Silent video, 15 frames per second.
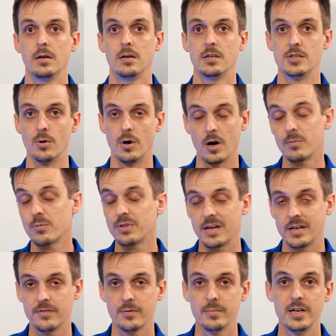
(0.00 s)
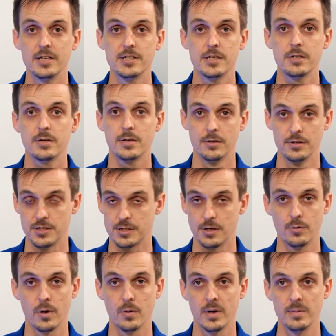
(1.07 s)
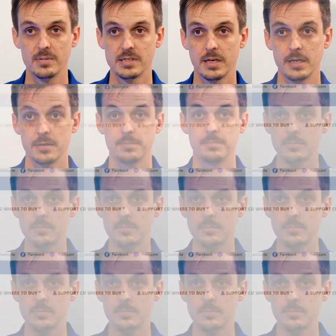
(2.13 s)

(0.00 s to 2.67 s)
So armed with that information, you'll just go to our website,